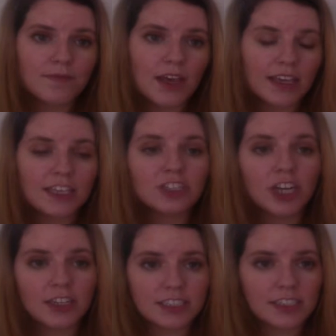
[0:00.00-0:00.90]
a
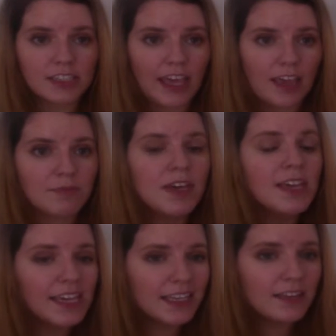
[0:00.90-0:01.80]
conjunction claim
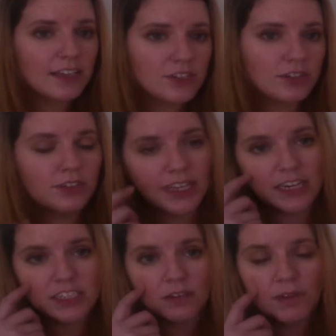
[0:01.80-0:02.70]
in logical
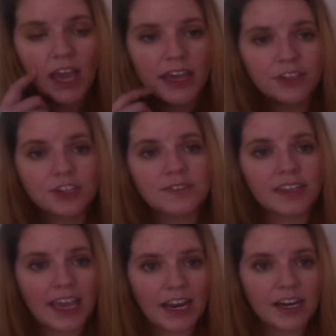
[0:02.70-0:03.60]
notation, we either use a
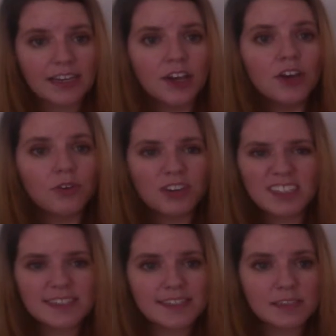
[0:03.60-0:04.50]
caret or
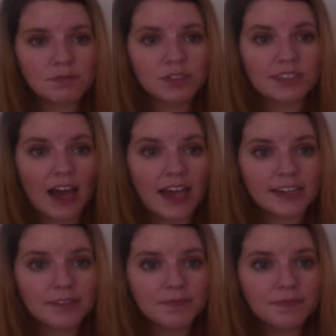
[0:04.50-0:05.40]
just a simple
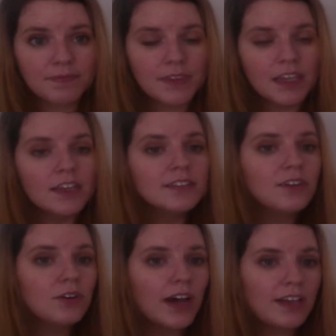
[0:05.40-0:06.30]
dot.
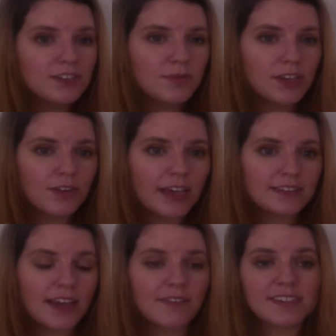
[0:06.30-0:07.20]
So I just want you
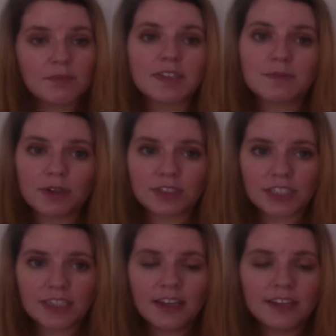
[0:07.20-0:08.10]
guys to have some
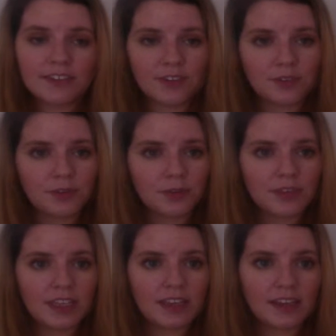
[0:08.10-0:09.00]
exposure to
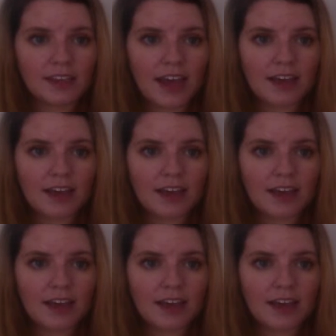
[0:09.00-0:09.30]
the